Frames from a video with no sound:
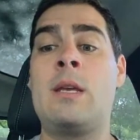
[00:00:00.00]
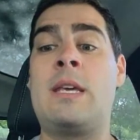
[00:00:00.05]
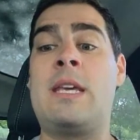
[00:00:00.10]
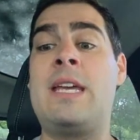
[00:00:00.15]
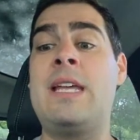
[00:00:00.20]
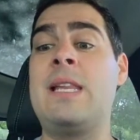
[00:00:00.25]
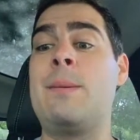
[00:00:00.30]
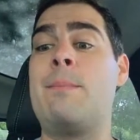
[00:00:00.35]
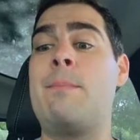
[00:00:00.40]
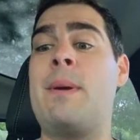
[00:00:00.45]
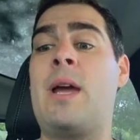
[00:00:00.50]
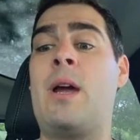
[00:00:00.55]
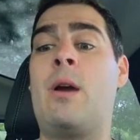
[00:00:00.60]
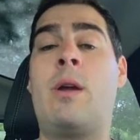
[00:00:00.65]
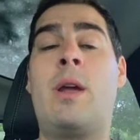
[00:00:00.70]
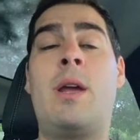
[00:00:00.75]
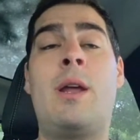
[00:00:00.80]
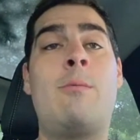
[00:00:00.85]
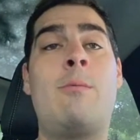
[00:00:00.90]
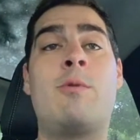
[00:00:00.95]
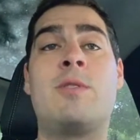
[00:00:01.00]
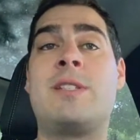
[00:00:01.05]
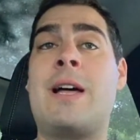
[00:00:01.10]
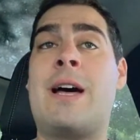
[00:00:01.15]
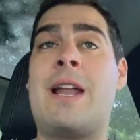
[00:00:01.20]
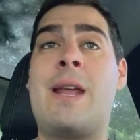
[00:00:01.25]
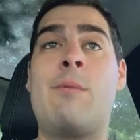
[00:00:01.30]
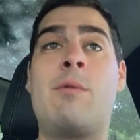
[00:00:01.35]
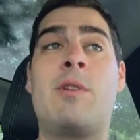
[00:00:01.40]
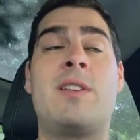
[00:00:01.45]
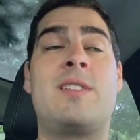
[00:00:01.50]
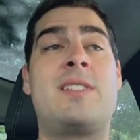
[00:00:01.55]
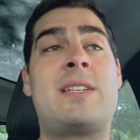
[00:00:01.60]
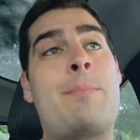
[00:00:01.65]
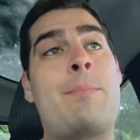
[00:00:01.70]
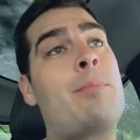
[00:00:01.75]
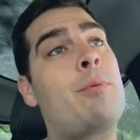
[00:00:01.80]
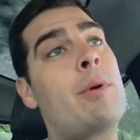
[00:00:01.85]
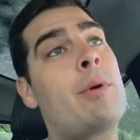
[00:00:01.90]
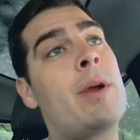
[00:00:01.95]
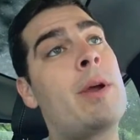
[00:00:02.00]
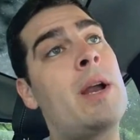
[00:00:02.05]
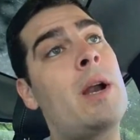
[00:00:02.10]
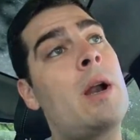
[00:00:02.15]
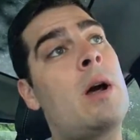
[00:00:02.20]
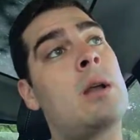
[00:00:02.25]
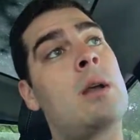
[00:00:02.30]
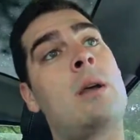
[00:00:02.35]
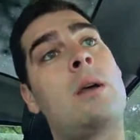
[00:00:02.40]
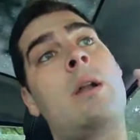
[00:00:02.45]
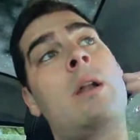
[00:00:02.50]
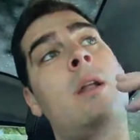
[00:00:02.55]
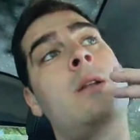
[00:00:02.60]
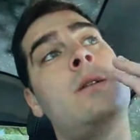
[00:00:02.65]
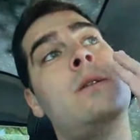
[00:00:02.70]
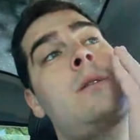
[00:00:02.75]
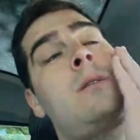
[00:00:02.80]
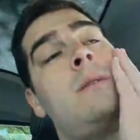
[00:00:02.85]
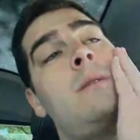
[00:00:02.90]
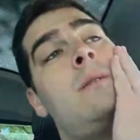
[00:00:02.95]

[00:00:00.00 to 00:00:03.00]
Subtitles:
Keelan Marion was not able to separate on a